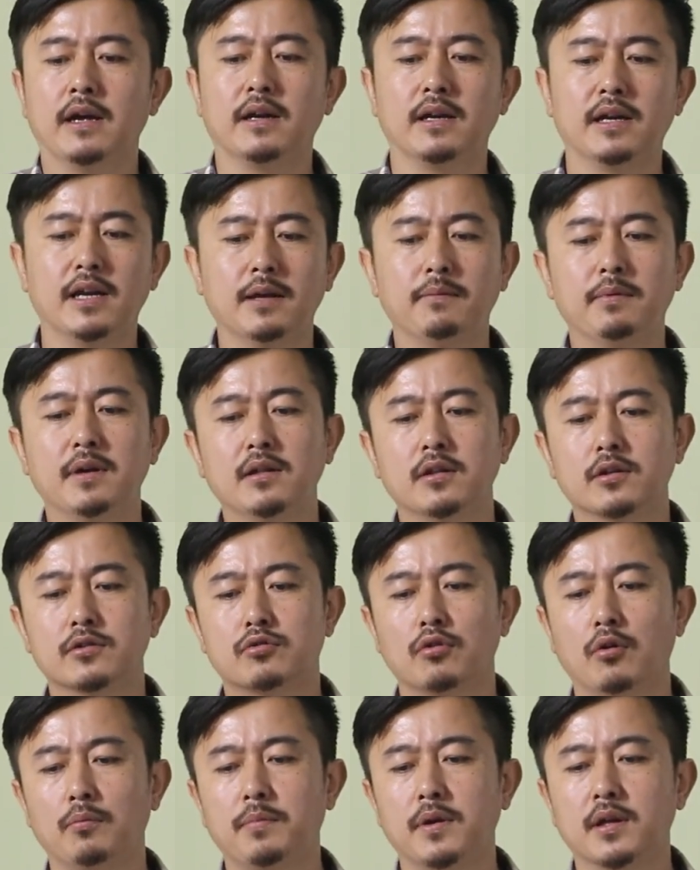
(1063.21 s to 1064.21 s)
leaving the
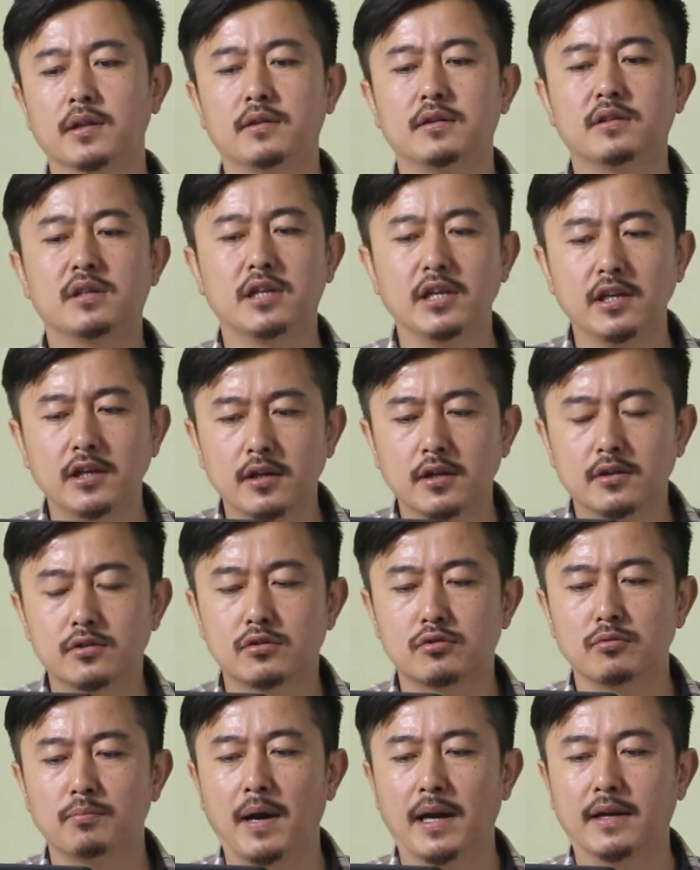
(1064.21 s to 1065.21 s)
Soviet 3
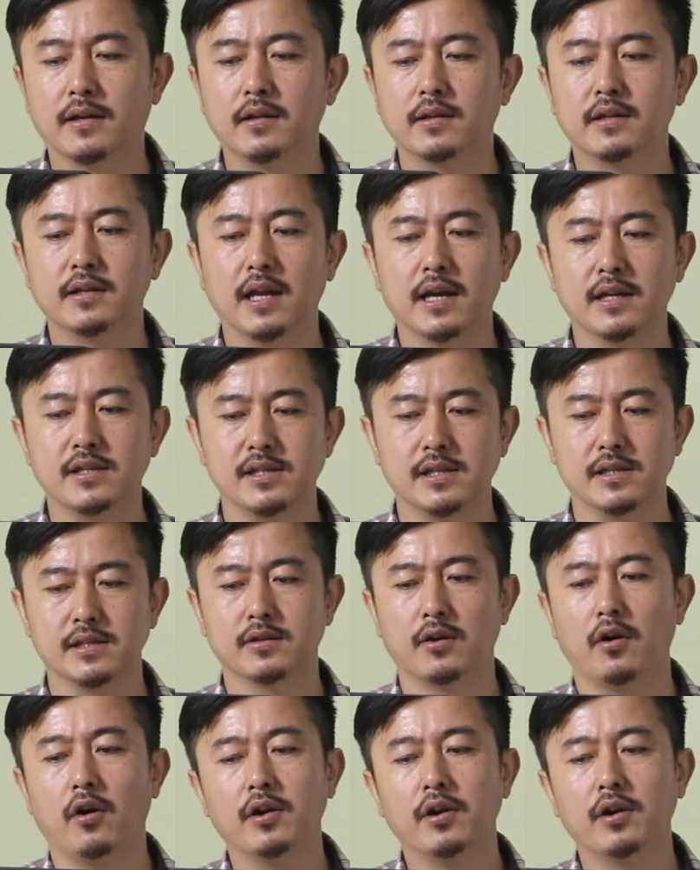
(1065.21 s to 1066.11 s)
years to battle the Nazis,